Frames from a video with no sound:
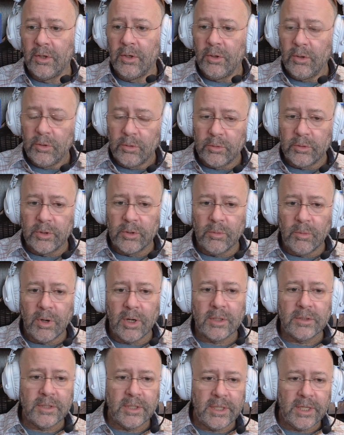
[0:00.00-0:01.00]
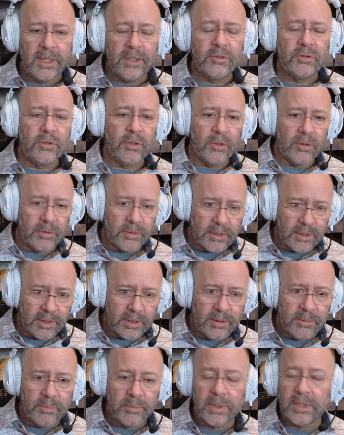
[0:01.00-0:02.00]
who you are today? Certainly,
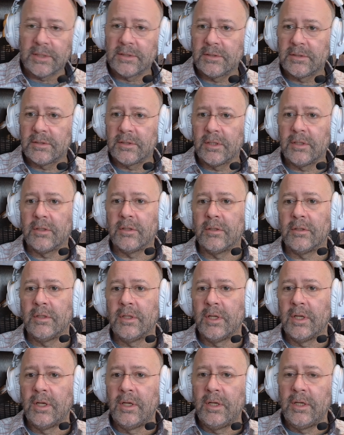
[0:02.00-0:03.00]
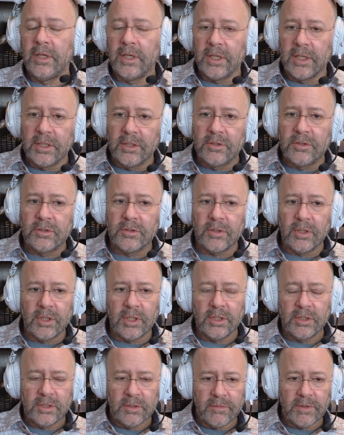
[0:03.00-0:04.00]
but it's still each
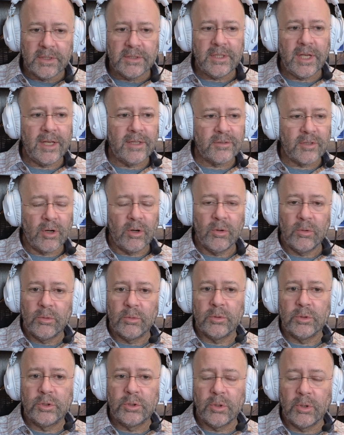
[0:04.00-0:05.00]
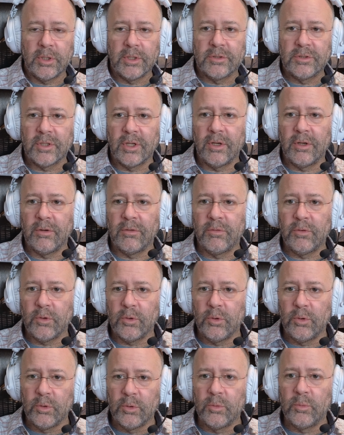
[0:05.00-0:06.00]
each of us has our own choice of
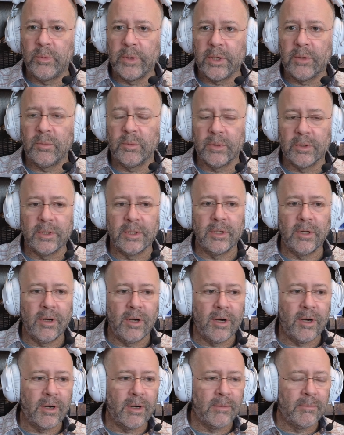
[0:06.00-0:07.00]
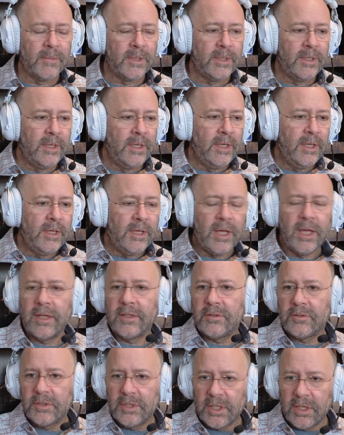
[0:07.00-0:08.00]
who we really are. And
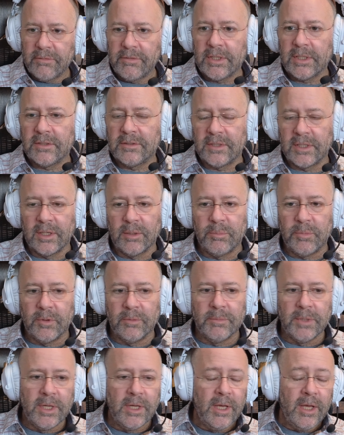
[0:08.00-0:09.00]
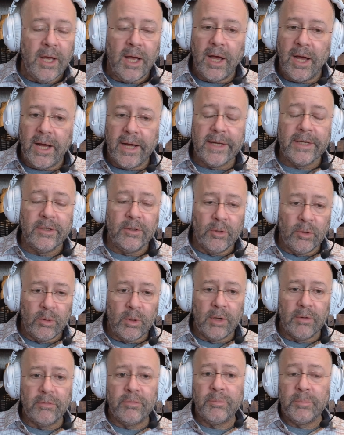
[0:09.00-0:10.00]
to give an example, I know
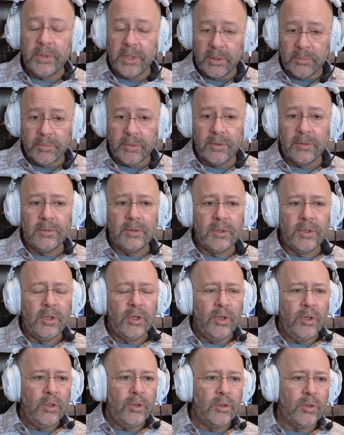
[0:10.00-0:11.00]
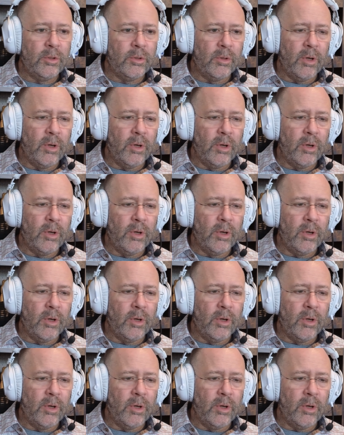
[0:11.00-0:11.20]
of people who